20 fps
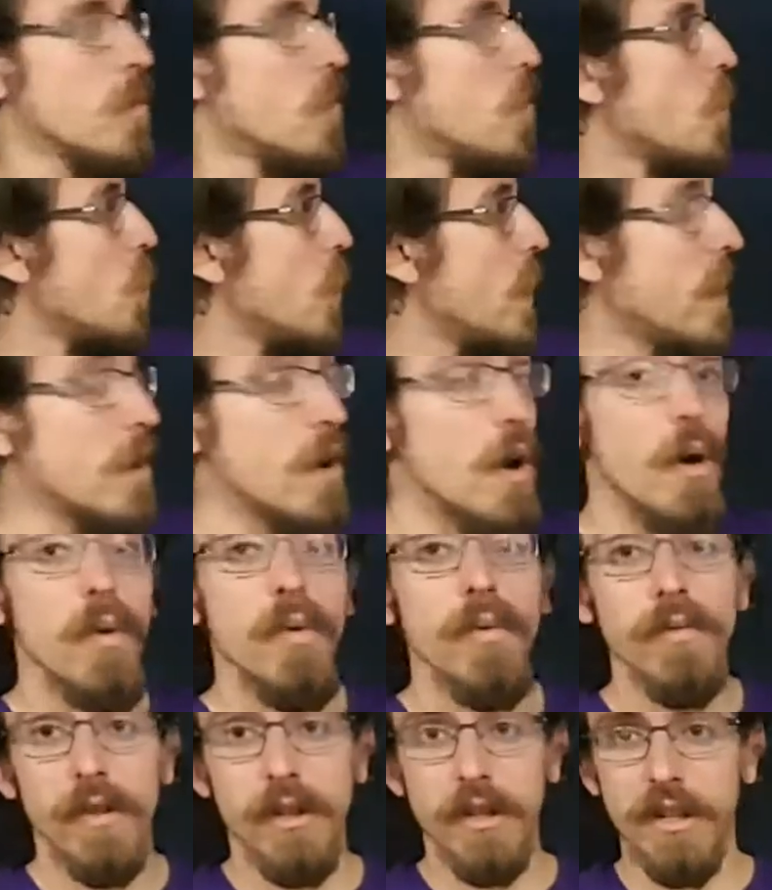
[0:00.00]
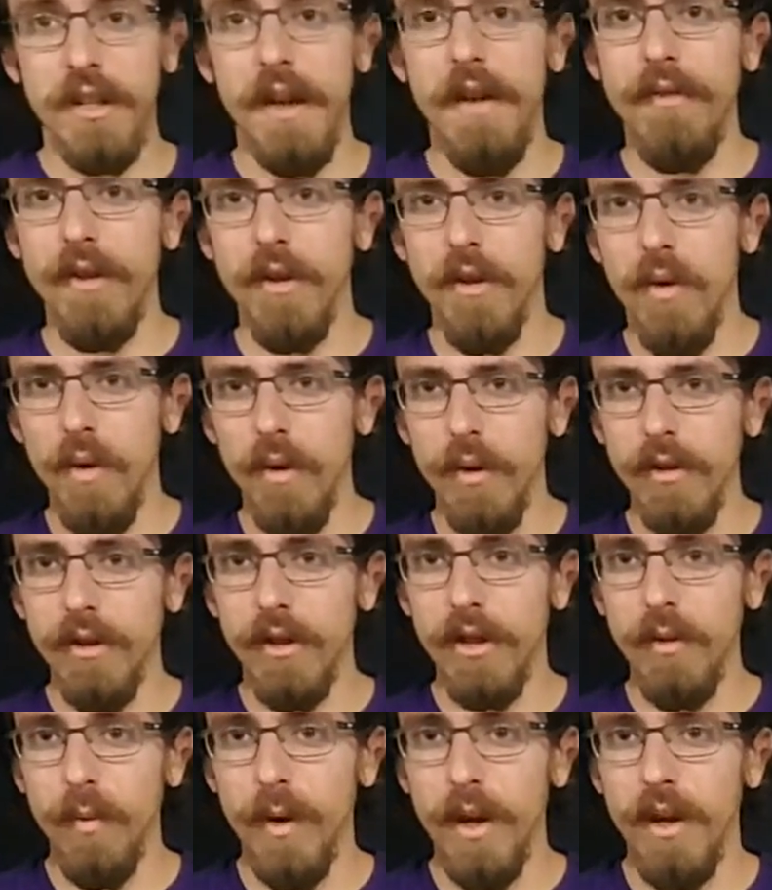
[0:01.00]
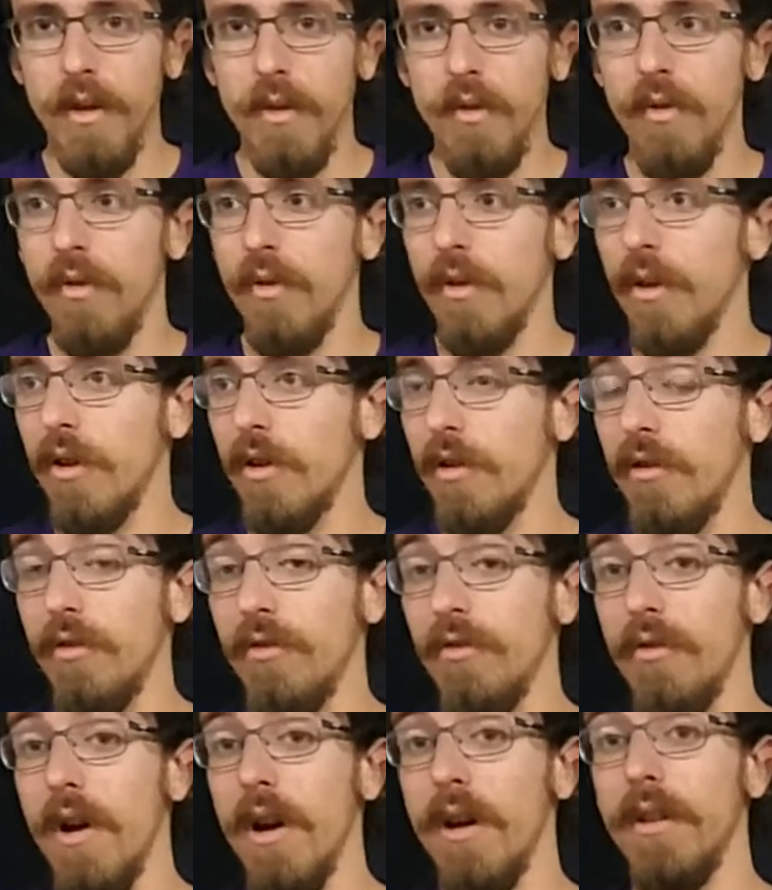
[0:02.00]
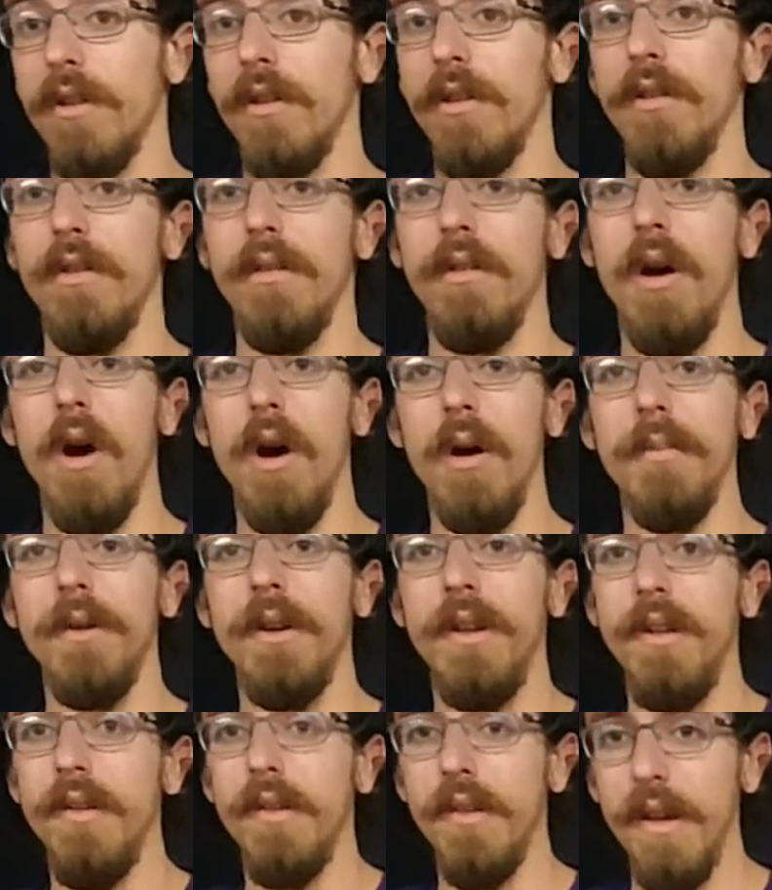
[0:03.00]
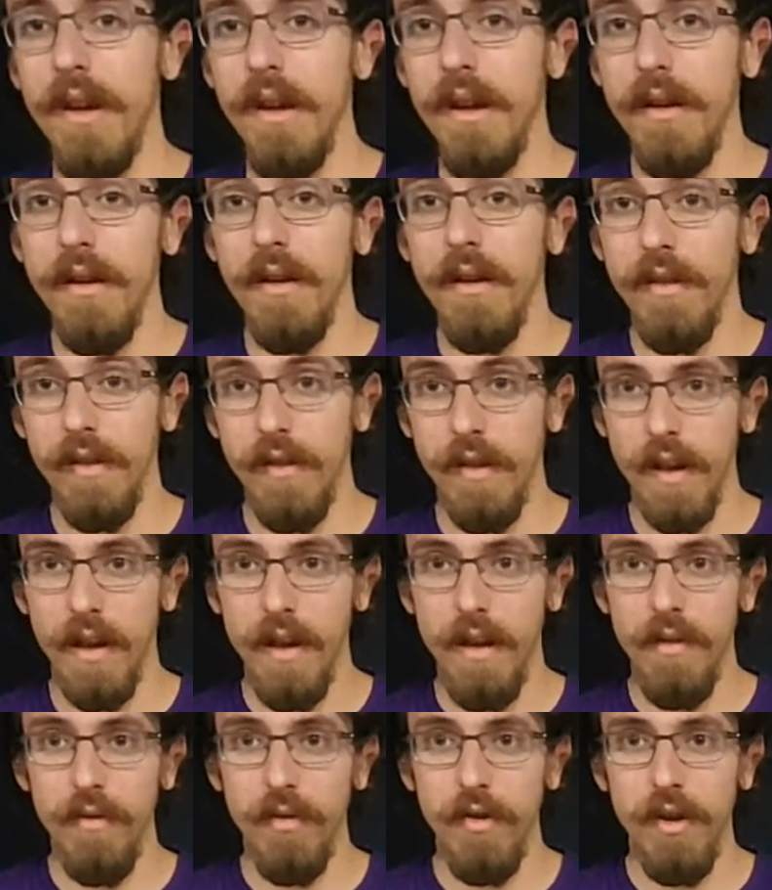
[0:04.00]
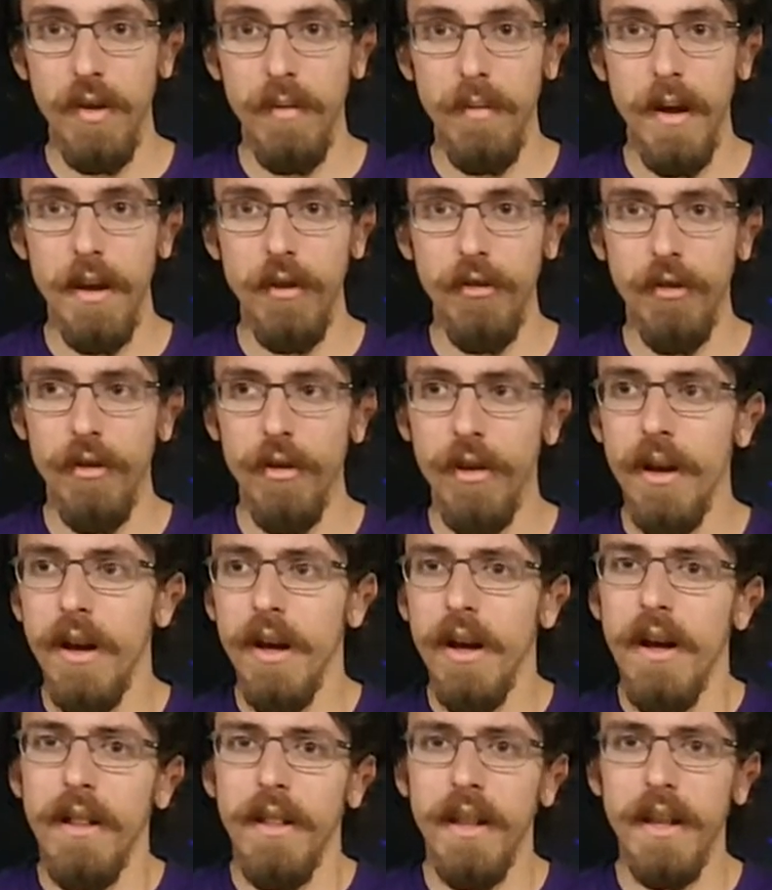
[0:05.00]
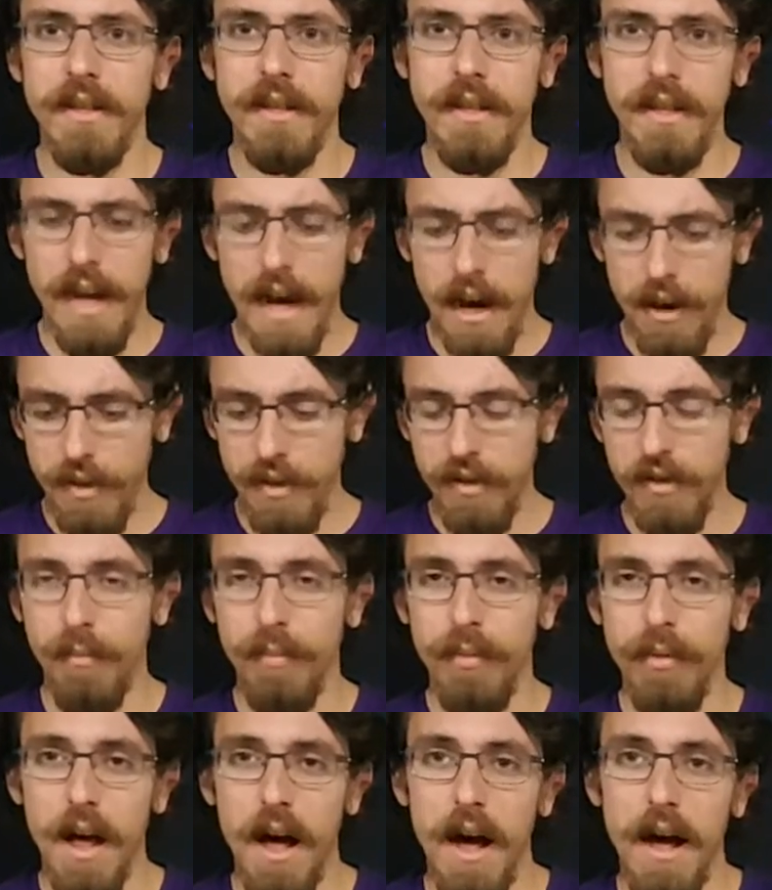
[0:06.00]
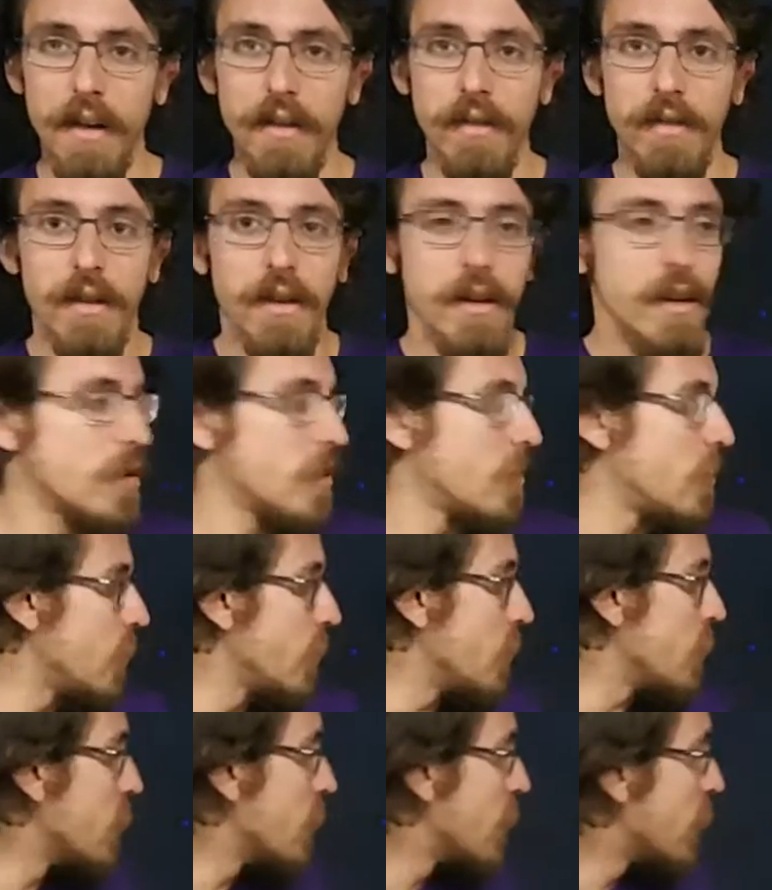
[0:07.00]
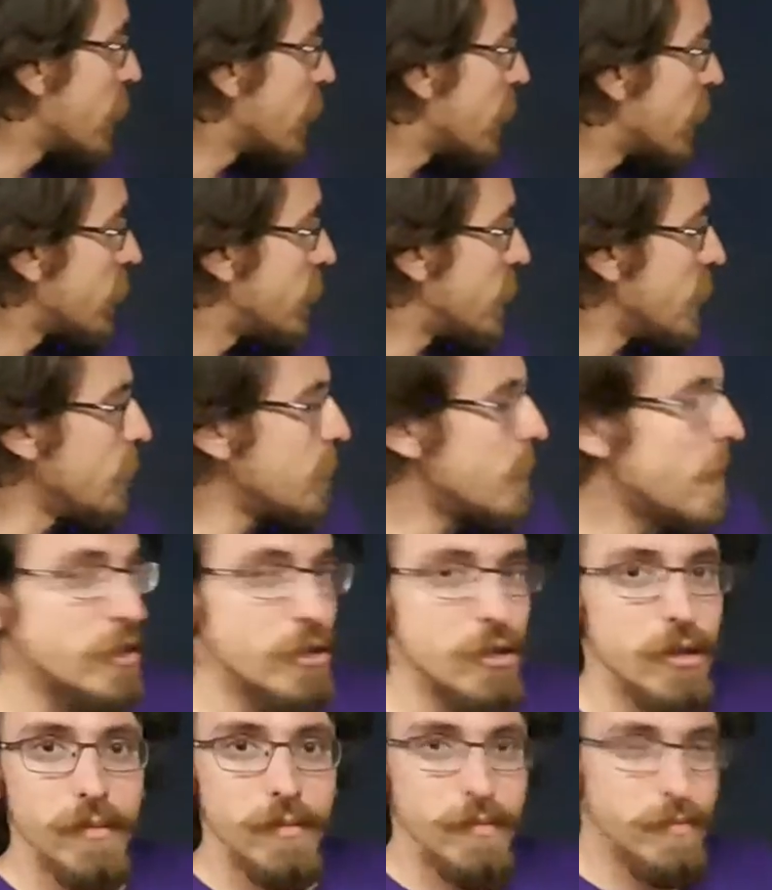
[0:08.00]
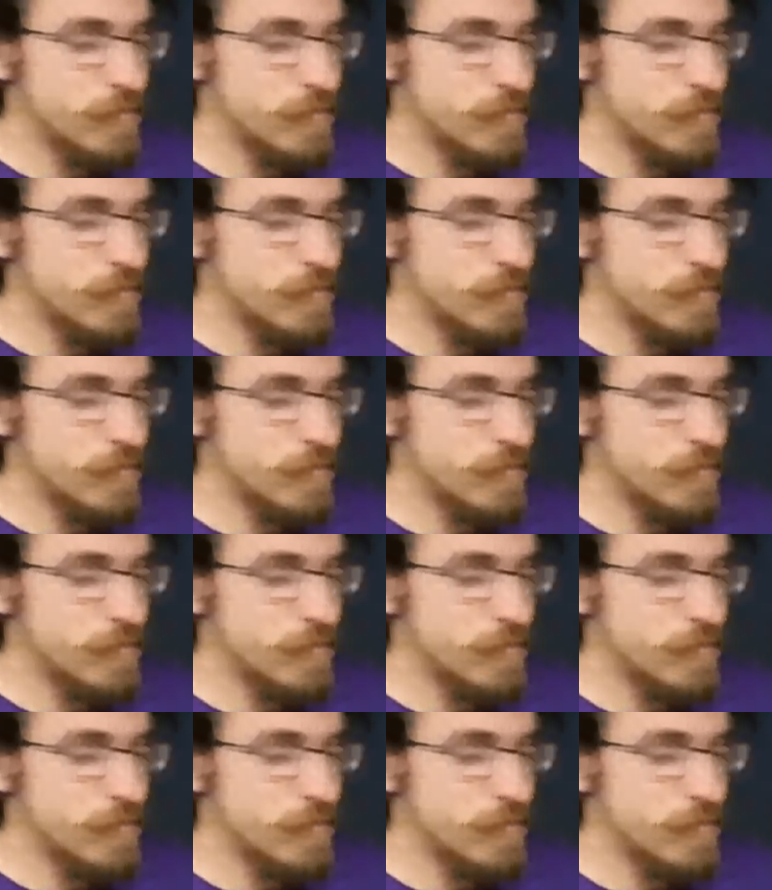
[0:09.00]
we know the 7 chords that we can use to construct harmonies in the key of C major. Let's see how this applies to D major.